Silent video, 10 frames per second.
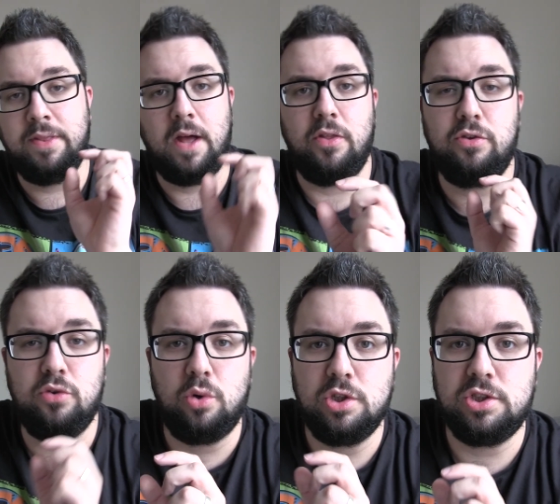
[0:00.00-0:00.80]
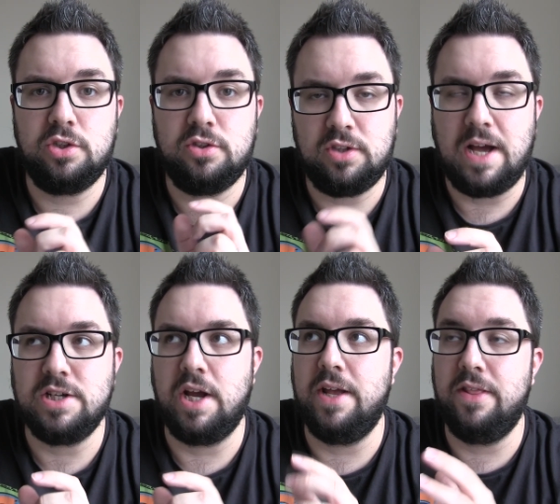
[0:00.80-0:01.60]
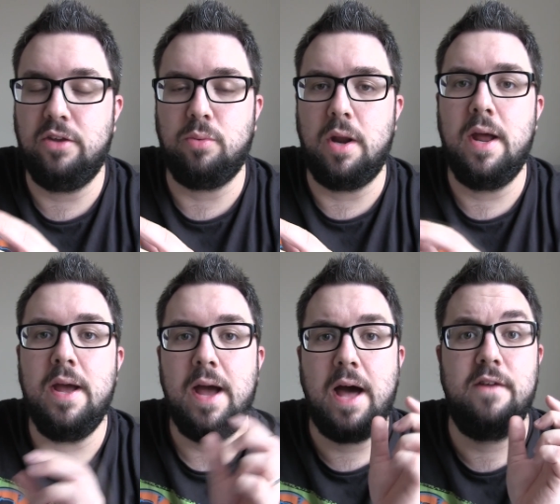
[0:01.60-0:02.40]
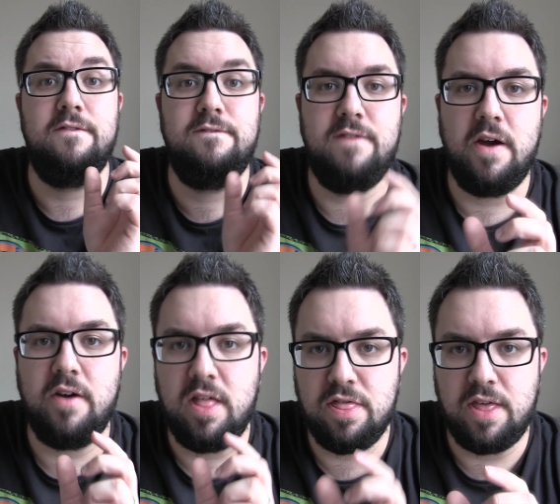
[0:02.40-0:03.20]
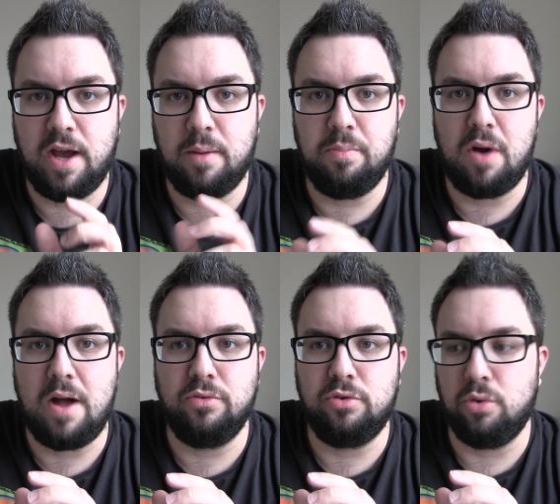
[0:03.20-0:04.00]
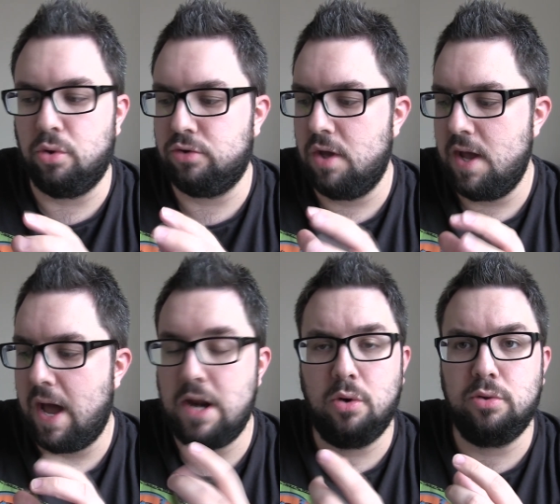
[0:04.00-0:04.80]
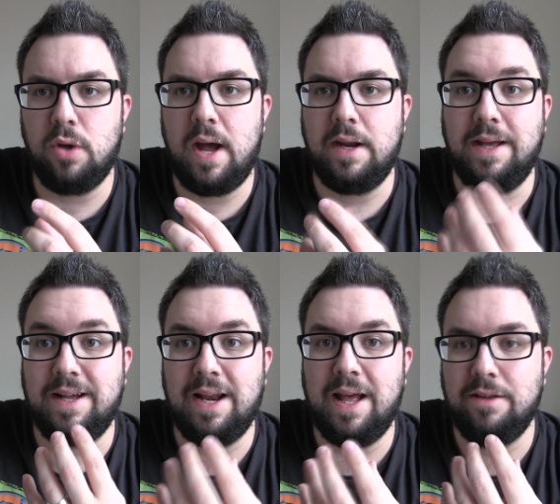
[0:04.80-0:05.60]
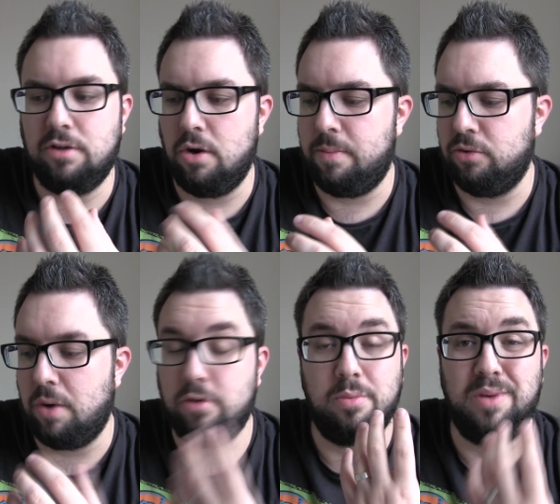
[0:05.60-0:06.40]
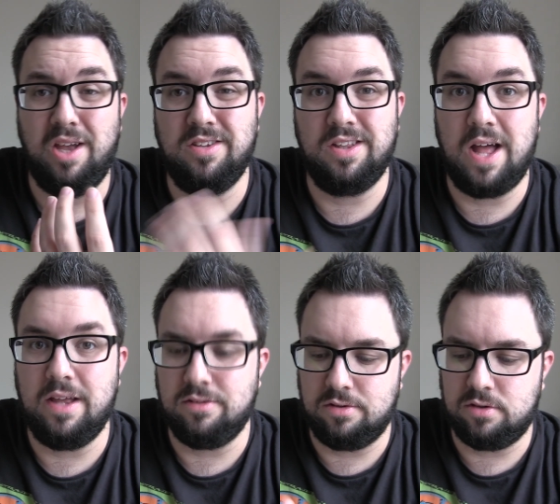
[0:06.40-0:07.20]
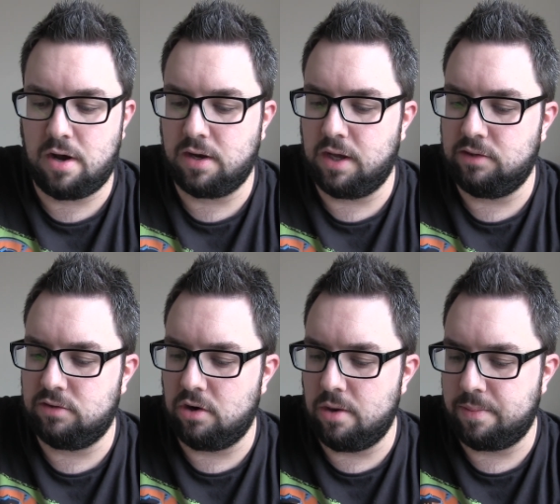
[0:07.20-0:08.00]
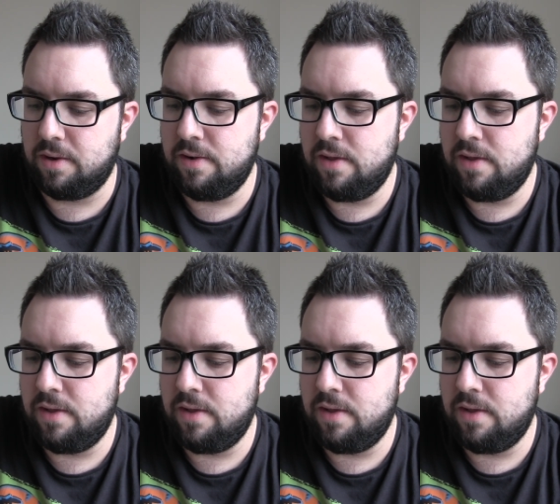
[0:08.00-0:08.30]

Now the sauce sachet in this one had a very thick brown sauce and it also had a clear syrup as well, so I'm guessing that is the sake syrup.